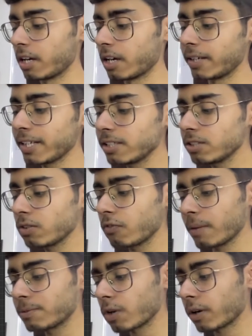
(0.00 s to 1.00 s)
Next is a
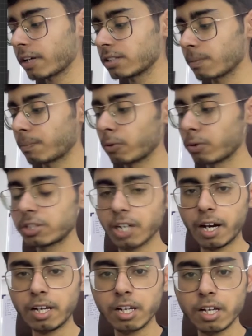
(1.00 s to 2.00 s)
WebSocket support
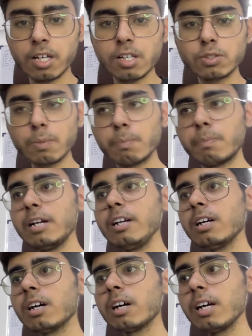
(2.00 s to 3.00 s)
chat. So
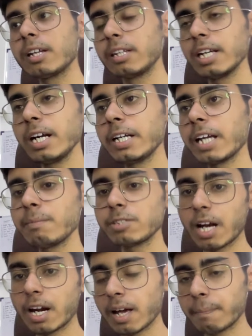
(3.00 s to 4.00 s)
build a real time
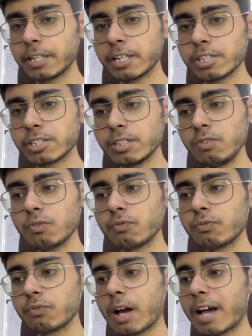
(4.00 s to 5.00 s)
chat application
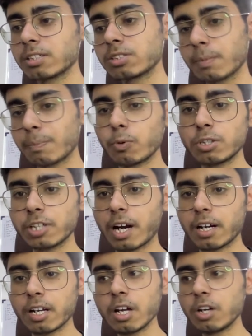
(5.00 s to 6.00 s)
as a support chat.